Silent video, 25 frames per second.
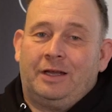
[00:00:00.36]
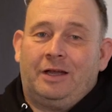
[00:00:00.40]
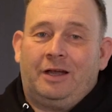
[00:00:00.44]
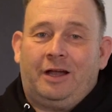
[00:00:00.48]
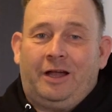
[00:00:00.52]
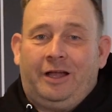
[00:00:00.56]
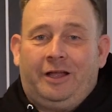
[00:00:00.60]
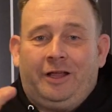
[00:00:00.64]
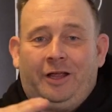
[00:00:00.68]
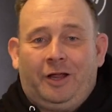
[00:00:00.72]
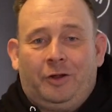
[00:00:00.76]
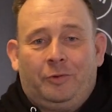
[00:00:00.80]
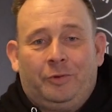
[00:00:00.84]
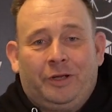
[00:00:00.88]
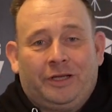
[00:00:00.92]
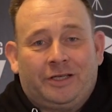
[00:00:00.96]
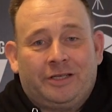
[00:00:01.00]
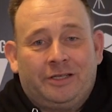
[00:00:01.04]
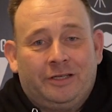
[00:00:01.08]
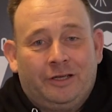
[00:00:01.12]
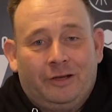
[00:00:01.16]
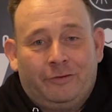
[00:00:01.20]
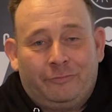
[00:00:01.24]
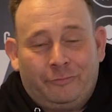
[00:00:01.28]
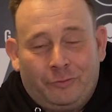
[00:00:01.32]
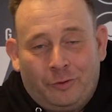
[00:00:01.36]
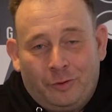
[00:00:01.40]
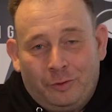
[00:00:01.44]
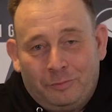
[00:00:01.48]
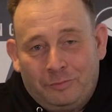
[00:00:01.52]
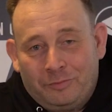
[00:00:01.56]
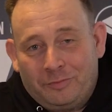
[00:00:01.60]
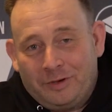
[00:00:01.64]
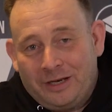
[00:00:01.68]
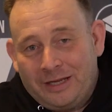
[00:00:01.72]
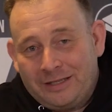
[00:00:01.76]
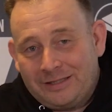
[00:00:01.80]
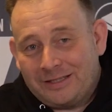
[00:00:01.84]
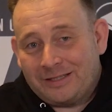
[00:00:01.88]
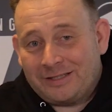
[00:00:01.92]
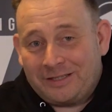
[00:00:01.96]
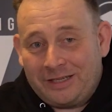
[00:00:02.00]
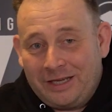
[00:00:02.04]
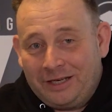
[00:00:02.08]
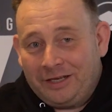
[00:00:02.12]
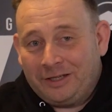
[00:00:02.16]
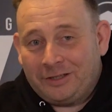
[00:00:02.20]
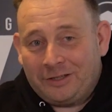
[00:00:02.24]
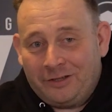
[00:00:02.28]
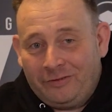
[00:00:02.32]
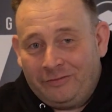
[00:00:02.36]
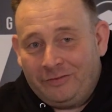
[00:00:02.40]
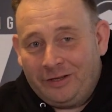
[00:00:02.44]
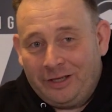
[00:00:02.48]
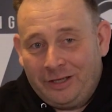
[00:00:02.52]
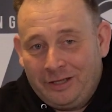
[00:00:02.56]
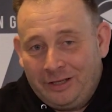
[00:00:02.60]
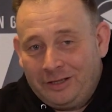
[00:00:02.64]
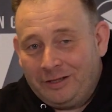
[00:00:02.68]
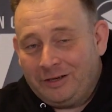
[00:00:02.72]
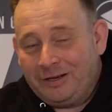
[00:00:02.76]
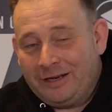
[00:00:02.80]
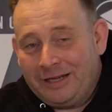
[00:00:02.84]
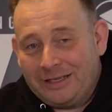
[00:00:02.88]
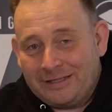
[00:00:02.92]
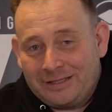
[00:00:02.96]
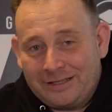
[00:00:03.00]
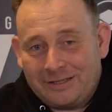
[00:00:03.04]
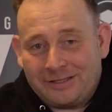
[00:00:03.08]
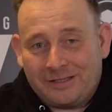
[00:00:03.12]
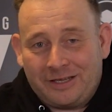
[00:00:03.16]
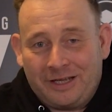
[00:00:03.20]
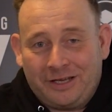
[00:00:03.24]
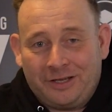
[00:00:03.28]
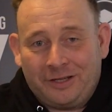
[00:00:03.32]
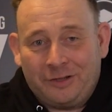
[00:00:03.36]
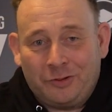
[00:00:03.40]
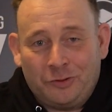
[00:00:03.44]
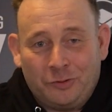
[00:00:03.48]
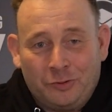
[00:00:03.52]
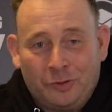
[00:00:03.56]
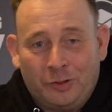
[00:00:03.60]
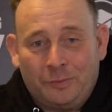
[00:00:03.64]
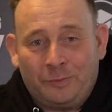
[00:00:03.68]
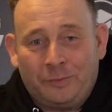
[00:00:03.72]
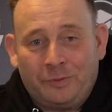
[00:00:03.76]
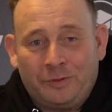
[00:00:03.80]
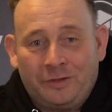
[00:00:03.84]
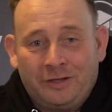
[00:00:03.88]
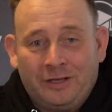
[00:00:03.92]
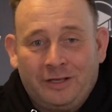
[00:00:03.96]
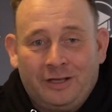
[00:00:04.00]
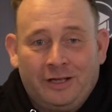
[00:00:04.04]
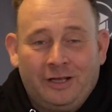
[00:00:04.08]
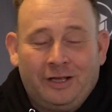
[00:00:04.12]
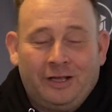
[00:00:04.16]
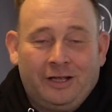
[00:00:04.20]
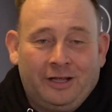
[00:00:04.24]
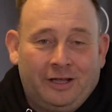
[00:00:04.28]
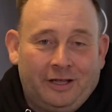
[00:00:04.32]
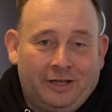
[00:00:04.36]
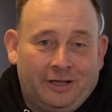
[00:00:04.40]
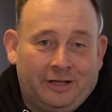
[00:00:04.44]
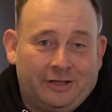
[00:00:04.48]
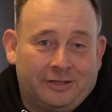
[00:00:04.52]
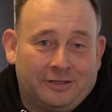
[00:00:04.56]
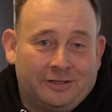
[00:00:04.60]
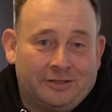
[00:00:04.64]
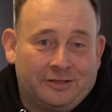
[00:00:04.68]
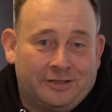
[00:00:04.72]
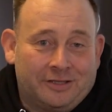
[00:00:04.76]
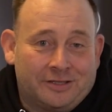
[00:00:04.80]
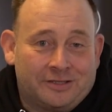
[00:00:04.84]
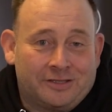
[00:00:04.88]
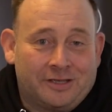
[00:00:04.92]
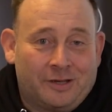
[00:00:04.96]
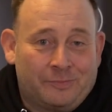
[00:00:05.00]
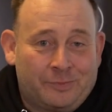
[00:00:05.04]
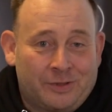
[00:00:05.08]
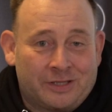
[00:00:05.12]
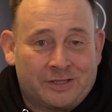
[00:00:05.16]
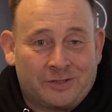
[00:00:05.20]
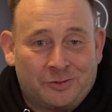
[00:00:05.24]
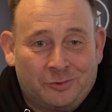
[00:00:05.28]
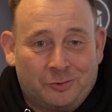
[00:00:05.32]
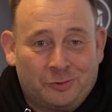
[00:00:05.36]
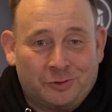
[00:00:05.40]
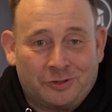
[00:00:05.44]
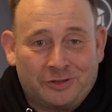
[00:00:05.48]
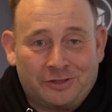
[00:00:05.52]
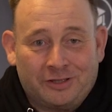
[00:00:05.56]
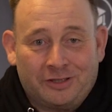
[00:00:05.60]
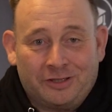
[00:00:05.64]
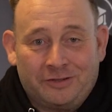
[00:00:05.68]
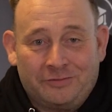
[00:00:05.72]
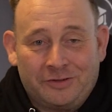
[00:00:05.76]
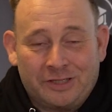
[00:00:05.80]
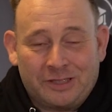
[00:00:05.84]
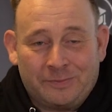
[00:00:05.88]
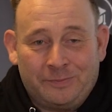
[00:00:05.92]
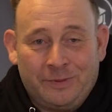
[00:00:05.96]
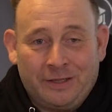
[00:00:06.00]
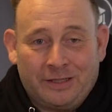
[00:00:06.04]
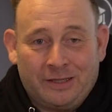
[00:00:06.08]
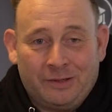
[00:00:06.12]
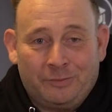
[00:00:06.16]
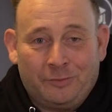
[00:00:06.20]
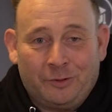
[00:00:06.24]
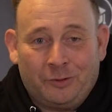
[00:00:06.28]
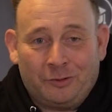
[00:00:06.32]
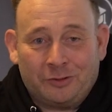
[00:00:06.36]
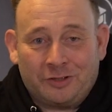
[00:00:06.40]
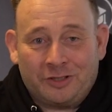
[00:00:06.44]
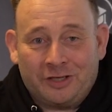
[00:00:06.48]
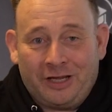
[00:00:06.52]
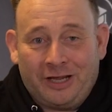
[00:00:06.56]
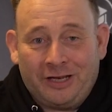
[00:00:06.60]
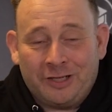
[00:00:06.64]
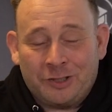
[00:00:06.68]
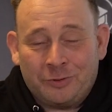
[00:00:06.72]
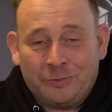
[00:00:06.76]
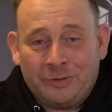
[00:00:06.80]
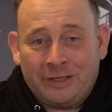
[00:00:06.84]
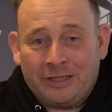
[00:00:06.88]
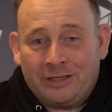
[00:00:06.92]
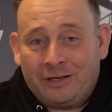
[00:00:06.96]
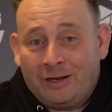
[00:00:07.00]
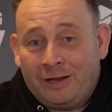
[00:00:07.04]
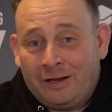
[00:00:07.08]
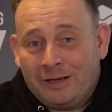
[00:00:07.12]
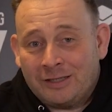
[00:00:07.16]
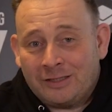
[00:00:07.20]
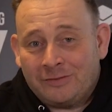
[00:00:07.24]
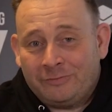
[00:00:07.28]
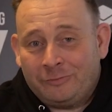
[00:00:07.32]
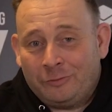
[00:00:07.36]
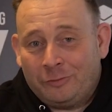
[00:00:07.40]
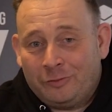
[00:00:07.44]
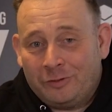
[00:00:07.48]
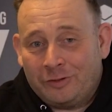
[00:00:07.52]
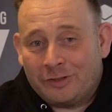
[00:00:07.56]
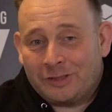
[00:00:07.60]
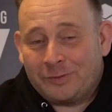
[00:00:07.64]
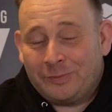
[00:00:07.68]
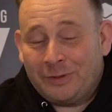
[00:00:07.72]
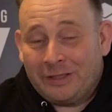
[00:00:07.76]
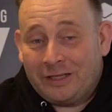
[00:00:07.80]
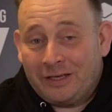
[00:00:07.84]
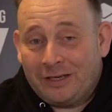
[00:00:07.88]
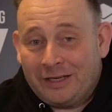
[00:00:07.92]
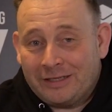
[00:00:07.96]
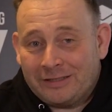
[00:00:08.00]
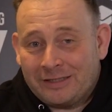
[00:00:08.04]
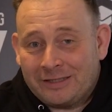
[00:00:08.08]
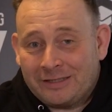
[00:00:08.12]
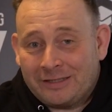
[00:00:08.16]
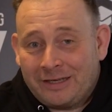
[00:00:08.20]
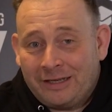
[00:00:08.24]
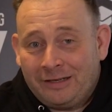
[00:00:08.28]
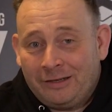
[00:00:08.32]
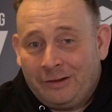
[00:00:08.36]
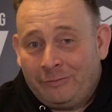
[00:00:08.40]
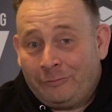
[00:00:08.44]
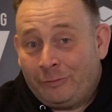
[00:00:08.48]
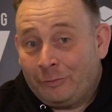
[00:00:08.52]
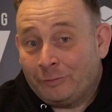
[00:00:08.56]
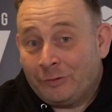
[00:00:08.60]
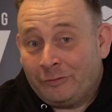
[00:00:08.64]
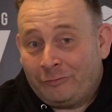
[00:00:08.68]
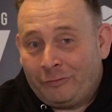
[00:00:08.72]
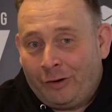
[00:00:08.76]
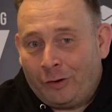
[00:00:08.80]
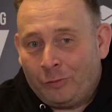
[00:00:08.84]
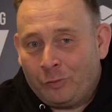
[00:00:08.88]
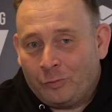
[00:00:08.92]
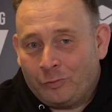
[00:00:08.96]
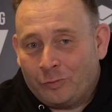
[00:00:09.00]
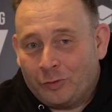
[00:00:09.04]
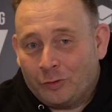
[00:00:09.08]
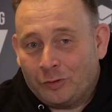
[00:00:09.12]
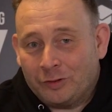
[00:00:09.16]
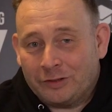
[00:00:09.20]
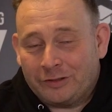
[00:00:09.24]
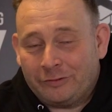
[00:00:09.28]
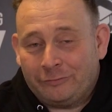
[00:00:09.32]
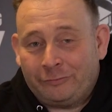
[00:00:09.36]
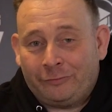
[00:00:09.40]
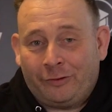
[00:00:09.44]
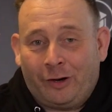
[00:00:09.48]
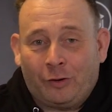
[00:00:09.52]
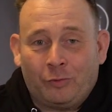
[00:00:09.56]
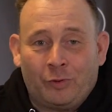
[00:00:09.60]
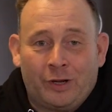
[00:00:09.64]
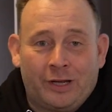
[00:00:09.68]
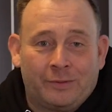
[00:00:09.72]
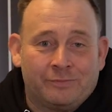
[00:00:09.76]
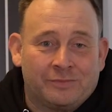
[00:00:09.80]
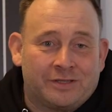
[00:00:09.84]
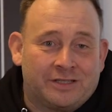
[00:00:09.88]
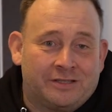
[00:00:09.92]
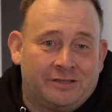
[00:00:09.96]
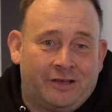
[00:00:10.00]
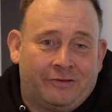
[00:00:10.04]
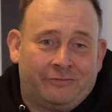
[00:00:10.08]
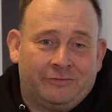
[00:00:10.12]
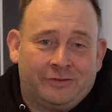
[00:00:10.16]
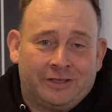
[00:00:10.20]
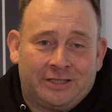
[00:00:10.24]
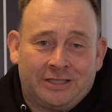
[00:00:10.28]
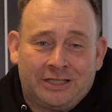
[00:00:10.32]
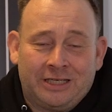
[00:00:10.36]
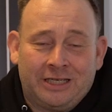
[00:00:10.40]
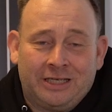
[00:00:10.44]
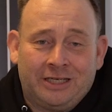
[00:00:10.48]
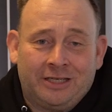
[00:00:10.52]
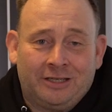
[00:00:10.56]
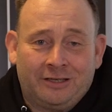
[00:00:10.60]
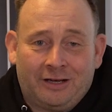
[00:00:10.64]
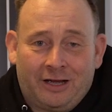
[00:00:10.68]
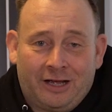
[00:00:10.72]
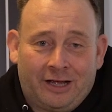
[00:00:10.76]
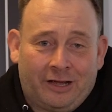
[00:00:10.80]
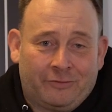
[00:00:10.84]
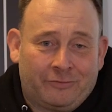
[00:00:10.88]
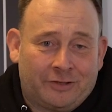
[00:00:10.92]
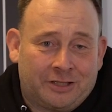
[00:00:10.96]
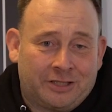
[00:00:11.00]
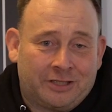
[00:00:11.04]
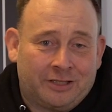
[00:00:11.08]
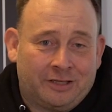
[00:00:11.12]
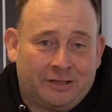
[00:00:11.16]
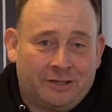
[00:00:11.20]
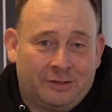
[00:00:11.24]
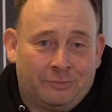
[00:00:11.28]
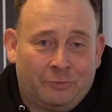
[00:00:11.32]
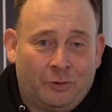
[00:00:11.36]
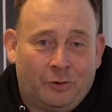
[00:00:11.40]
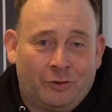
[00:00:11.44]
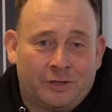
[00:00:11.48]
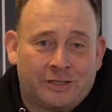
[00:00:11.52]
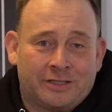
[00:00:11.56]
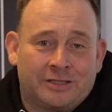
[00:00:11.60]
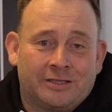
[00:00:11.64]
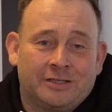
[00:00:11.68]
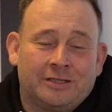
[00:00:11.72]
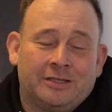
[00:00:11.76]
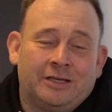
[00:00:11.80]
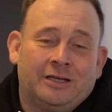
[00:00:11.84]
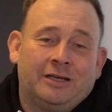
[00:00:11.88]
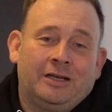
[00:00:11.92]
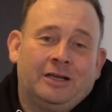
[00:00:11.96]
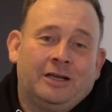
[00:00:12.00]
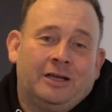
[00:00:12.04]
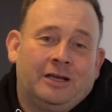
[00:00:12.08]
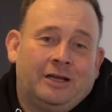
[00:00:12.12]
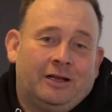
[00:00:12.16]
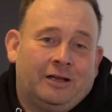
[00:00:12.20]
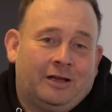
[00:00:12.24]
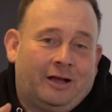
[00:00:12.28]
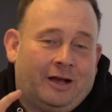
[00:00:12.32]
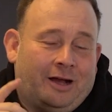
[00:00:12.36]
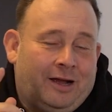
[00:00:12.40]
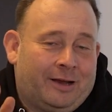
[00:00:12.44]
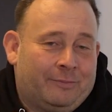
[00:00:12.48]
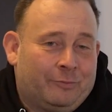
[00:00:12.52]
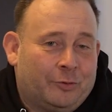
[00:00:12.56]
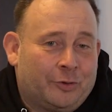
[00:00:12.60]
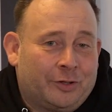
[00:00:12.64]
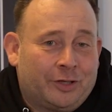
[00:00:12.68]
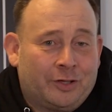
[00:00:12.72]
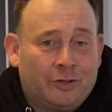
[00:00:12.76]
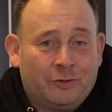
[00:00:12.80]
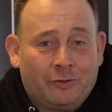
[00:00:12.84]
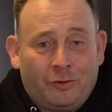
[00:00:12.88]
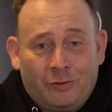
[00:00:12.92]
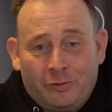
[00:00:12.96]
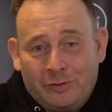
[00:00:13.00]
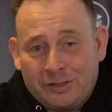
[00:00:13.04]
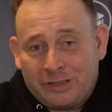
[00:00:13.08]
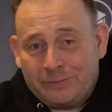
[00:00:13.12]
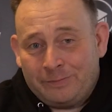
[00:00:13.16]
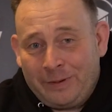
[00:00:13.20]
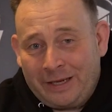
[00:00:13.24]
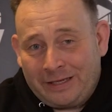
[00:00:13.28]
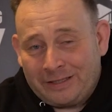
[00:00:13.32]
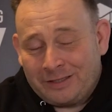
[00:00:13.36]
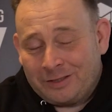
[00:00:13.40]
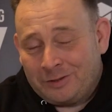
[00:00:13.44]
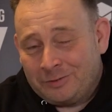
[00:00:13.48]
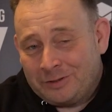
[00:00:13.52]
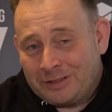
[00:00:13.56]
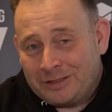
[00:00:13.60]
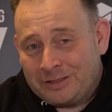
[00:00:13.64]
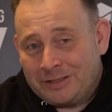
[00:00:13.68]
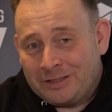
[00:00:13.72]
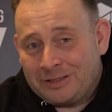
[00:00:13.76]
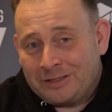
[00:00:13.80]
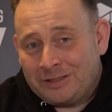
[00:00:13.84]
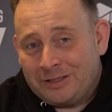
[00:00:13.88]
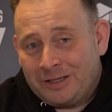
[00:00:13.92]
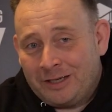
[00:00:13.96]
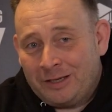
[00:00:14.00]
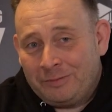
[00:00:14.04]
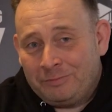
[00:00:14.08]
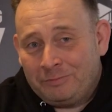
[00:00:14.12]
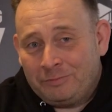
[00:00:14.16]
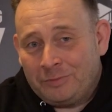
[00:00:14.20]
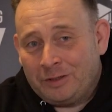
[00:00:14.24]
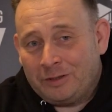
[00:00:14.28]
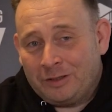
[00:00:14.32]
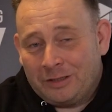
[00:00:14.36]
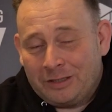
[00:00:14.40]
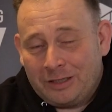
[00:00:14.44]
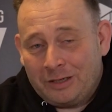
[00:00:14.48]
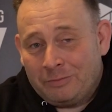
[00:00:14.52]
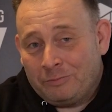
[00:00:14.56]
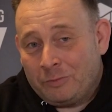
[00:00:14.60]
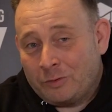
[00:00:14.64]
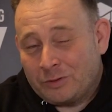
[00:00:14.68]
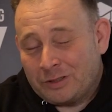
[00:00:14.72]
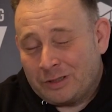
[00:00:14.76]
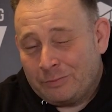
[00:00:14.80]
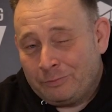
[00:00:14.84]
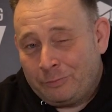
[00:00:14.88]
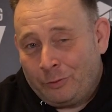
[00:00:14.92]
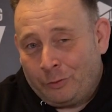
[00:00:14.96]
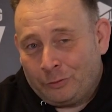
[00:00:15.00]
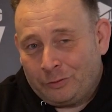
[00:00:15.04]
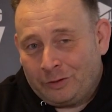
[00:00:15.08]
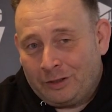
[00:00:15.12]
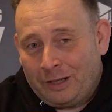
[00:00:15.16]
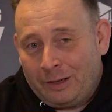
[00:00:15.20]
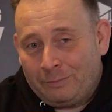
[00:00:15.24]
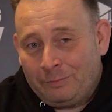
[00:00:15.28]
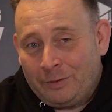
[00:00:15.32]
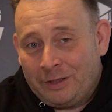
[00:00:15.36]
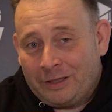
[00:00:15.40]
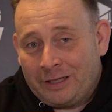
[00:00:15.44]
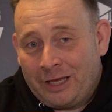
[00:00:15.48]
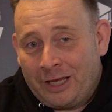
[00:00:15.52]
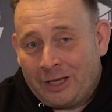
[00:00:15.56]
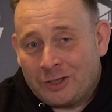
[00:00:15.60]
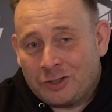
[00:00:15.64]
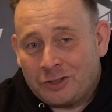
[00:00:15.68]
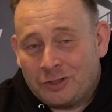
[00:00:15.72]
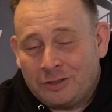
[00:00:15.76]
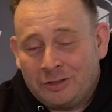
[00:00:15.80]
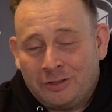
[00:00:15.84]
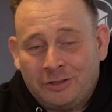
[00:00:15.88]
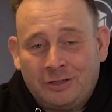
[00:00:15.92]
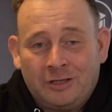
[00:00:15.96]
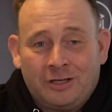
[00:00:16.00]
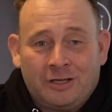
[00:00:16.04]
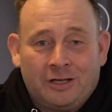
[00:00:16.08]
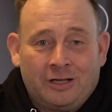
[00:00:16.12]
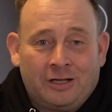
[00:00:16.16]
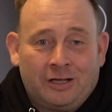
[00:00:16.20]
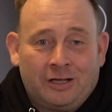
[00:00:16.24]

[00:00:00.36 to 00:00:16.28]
Hi, Eric here from Laser Scanning TV, Laser Scanning Europe. And in this episode, uh, we speak about the entry class for 3D laser scanner from the Faro World, the Faro M70. I have it here in the box. I bring you all specs to the system and the most important application.